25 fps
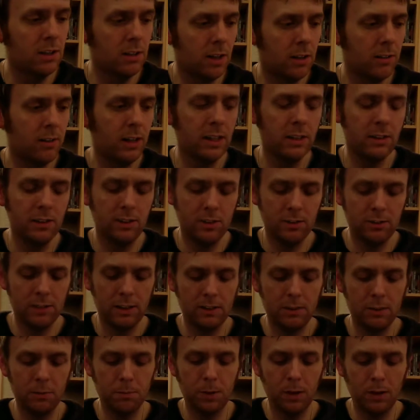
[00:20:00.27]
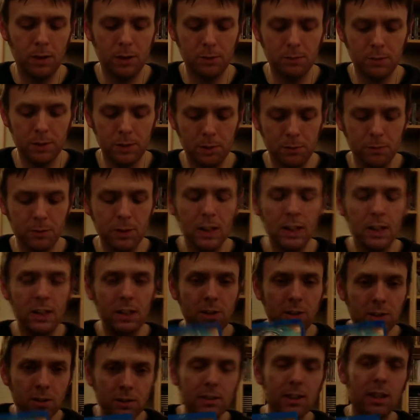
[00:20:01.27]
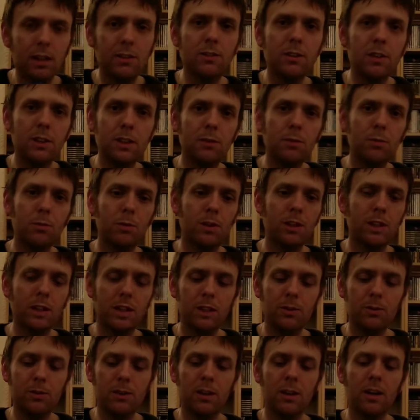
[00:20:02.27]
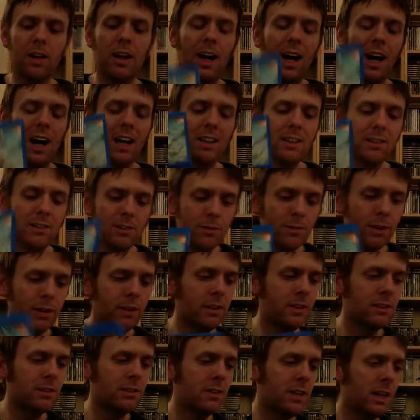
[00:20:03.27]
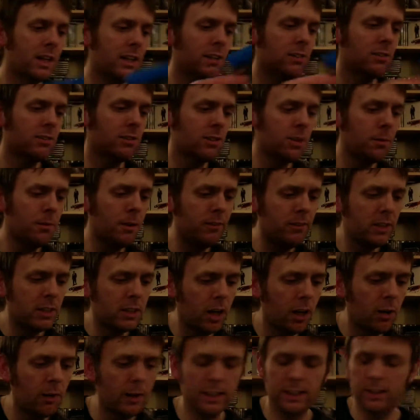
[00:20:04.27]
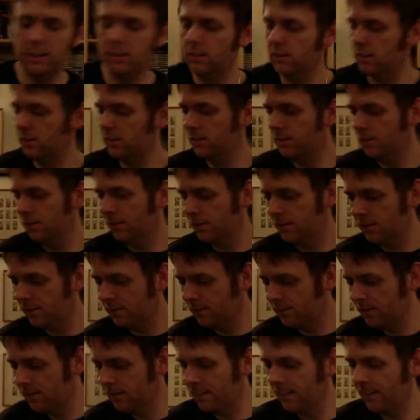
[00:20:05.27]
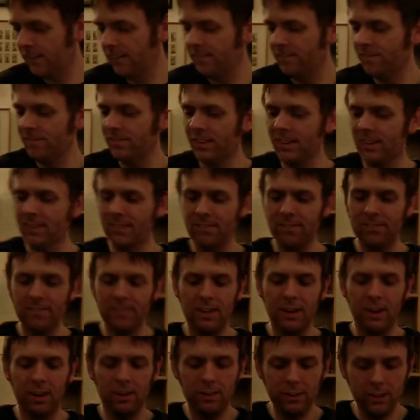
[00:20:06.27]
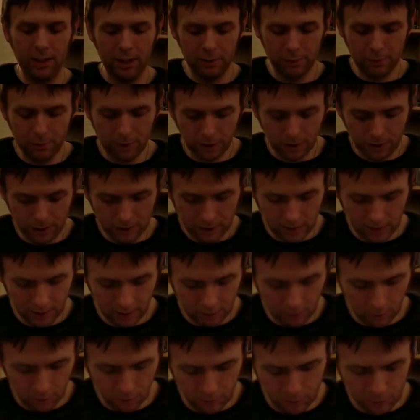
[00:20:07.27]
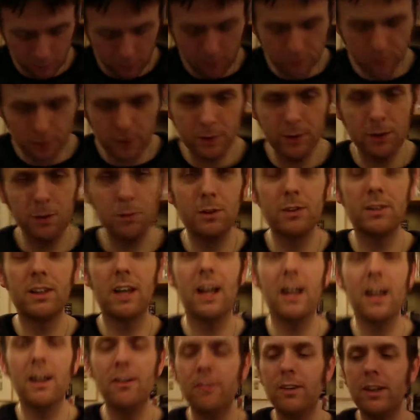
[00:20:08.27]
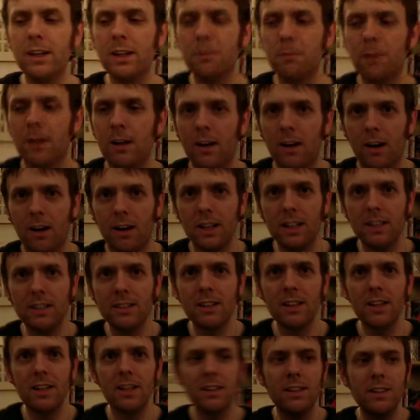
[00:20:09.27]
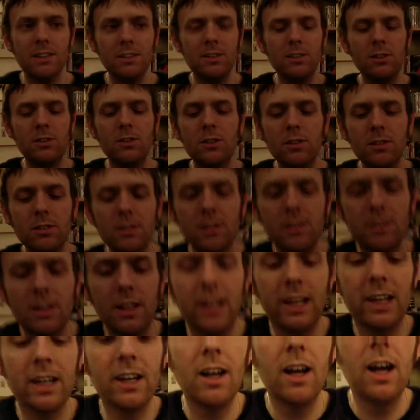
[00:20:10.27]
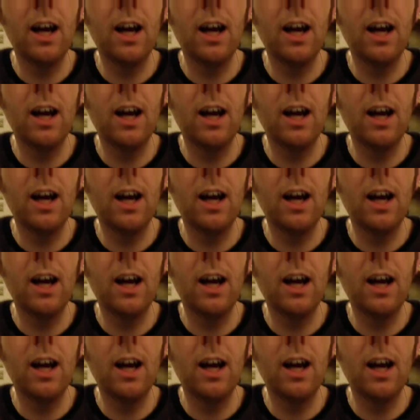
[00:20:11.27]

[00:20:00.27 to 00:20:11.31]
directing Jurassic Park films. You just have to live with what they give you, and this is very entertaining. So I'm gonna go at it. Okay, finally, another film that was heavily maligned. This is Justice League.